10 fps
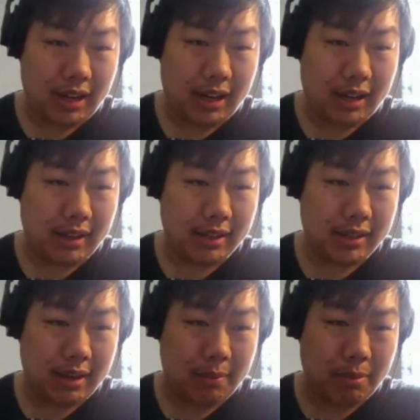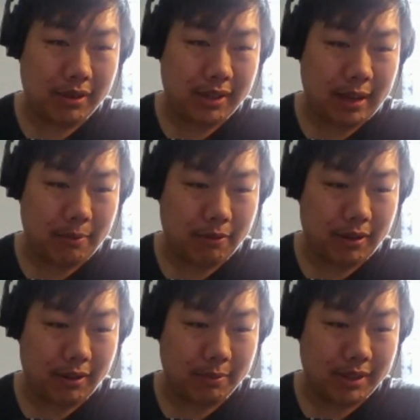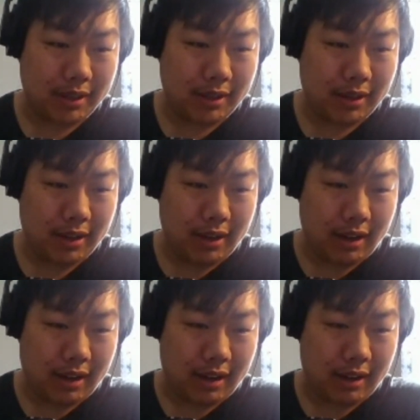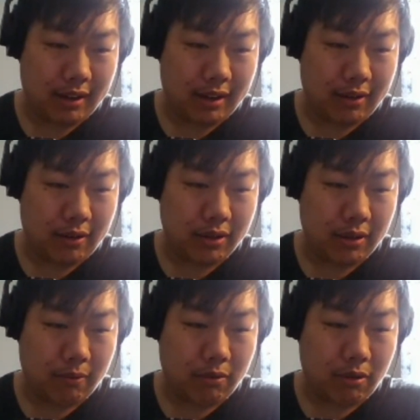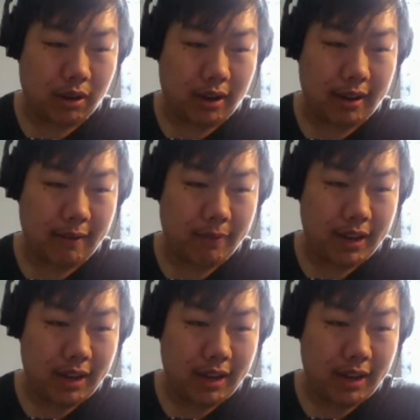uh, this uh, person named Williamson, uh, in order to work on it.